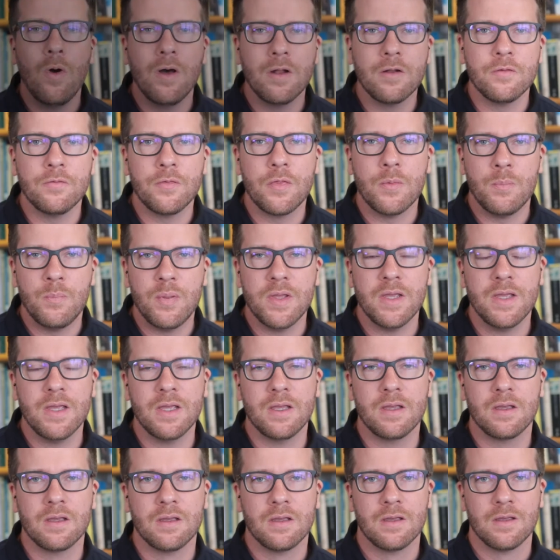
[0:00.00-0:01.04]
one of the
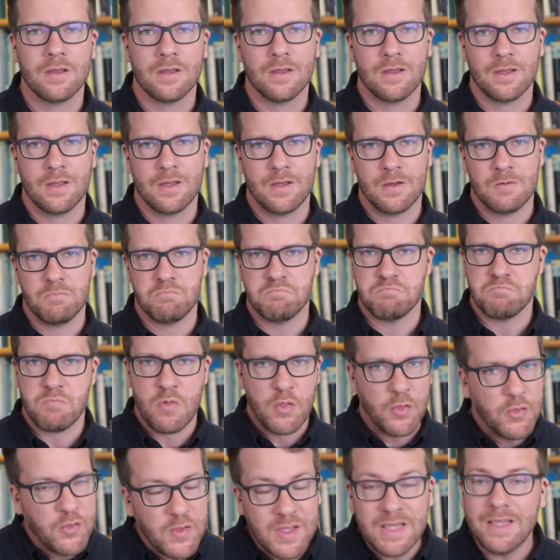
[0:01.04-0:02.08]
big
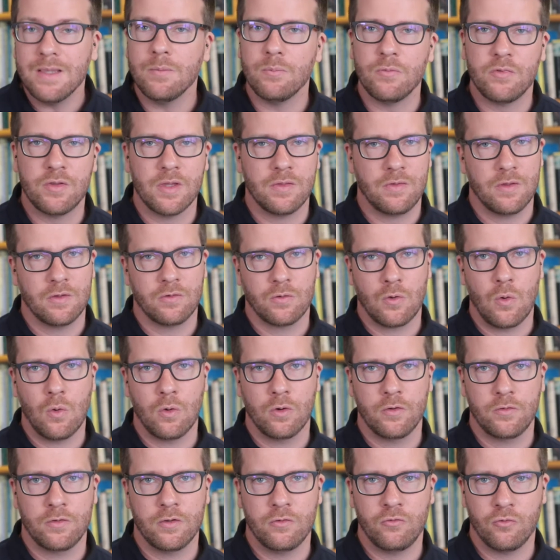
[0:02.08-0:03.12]
themes that this
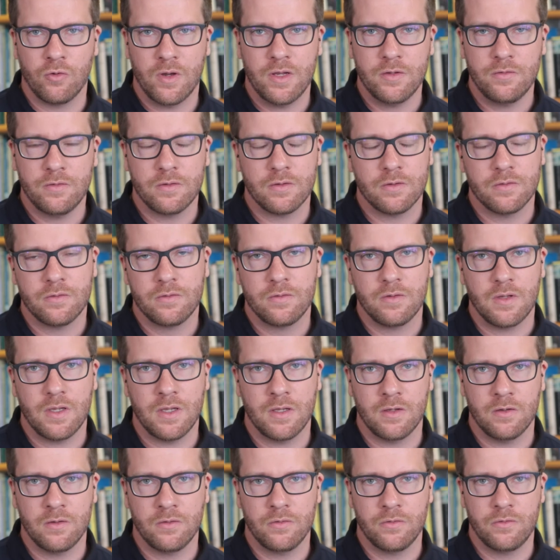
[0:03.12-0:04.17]
course addresses
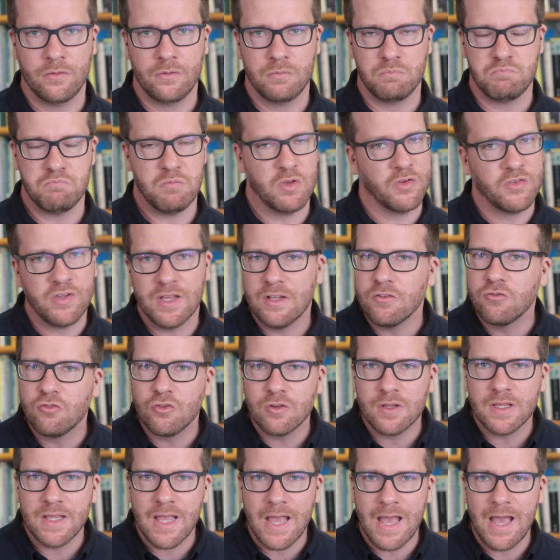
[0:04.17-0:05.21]
is
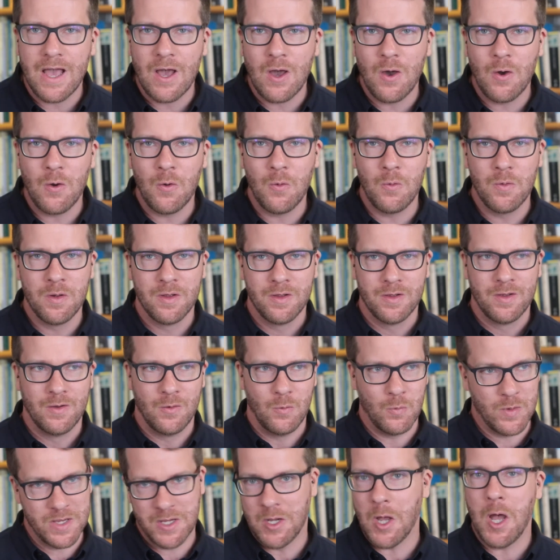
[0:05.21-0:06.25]
essentially how
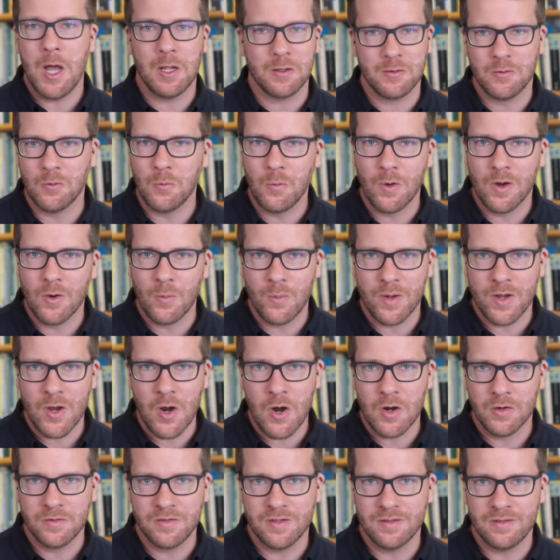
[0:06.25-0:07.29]
we got to where we
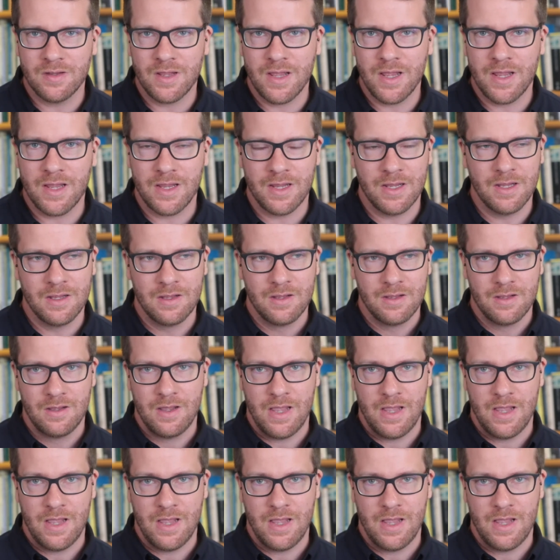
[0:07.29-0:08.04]
are today